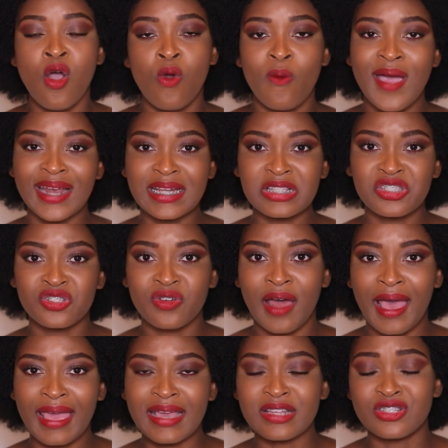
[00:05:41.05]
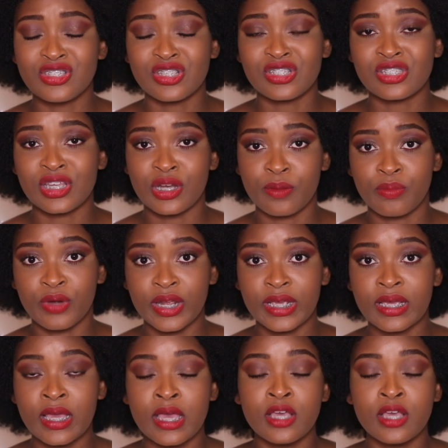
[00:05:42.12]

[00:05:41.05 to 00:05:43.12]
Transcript: while it's dry it's just gonna break